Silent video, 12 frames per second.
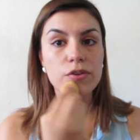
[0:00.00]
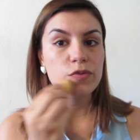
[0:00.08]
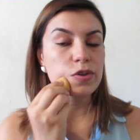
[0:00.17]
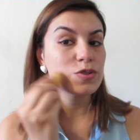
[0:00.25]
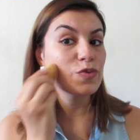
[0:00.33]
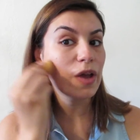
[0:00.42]

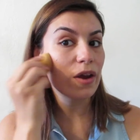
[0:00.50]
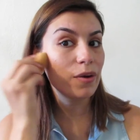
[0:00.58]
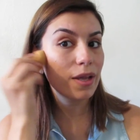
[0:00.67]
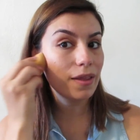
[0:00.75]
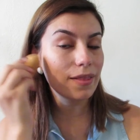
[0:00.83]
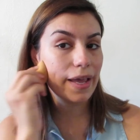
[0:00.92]
feels
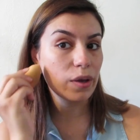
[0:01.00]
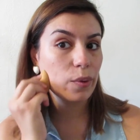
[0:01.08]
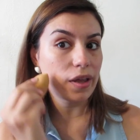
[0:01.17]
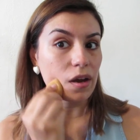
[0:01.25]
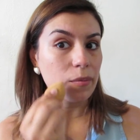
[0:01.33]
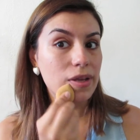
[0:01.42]
very
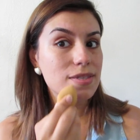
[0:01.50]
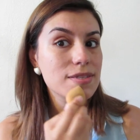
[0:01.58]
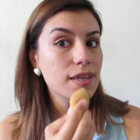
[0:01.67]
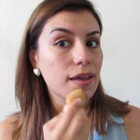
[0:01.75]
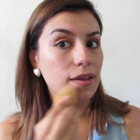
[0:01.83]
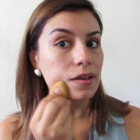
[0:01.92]
lightweight on my
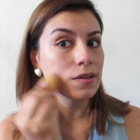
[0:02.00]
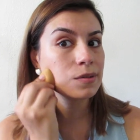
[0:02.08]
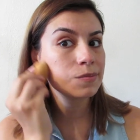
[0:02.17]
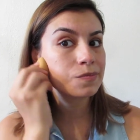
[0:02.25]
skin,